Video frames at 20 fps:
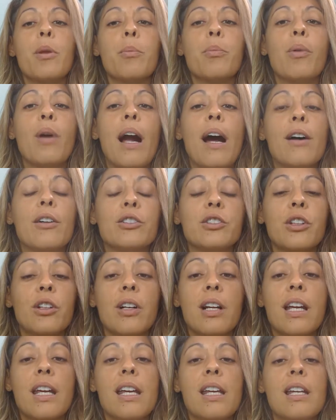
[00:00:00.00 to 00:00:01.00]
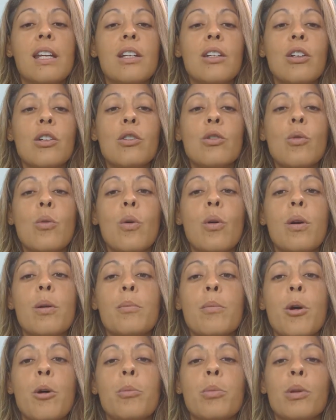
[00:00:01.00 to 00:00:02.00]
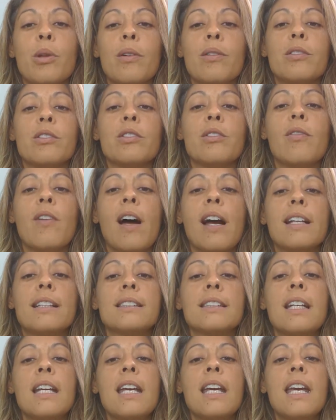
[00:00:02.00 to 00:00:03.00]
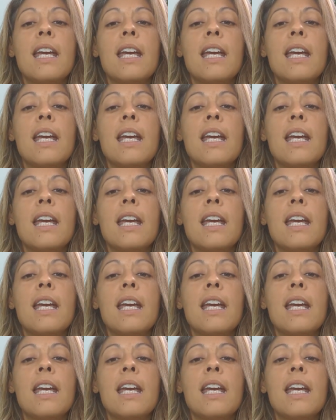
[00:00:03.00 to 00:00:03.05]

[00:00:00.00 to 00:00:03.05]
browser in your mobile device.